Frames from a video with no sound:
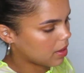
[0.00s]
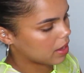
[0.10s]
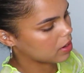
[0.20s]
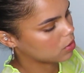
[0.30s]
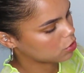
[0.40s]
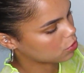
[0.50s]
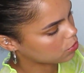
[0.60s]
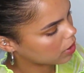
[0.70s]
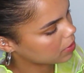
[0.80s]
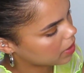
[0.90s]
and I'll just
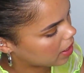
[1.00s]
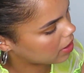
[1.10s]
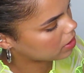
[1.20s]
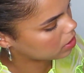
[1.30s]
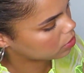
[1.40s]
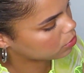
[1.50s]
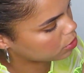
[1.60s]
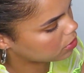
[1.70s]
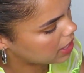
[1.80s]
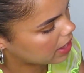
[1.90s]
run that
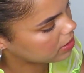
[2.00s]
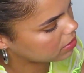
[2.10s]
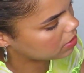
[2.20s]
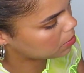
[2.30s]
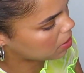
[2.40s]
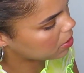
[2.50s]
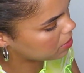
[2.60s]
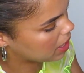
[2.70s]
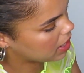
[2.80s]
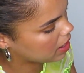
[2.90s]
through the ends of the
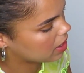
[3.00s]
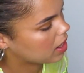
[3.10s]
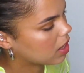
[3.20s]
pony